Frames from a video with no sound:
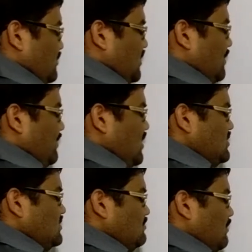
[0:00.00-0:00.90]
That
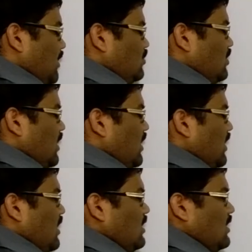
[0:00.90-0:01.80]
means
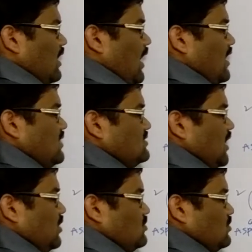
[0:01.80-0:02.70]
mitochondria and
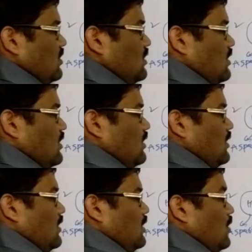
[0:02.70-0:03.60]
cytosol.
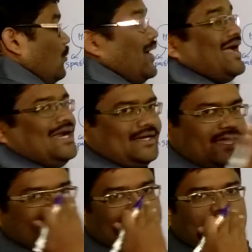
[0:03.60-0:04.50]
Where it
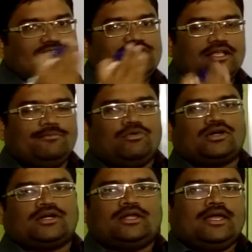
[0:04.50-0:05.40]
takes place is very
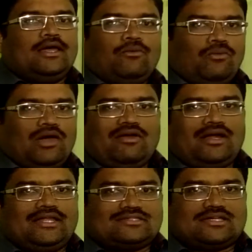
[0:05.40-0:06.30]
important. We have
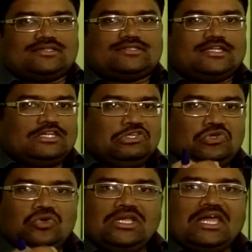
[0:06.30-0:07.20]
already discussed.
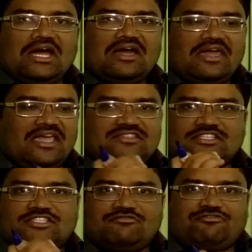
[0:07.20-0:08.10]
Urea is
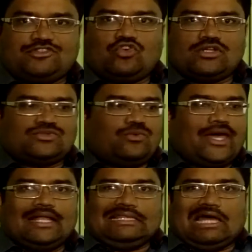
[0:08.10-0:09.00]
a source
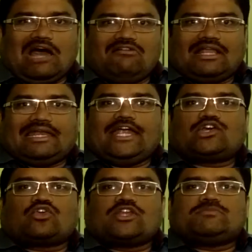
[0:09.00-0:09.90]
where our
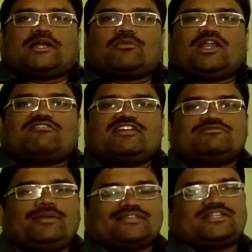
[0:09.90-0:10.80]
nitrogen metabolic waste
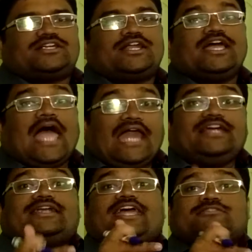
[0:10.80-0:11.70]
will be excreted, and
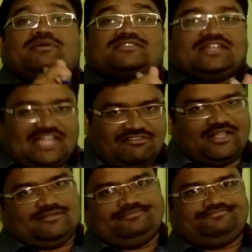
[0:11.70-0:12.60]
it takes place in liver.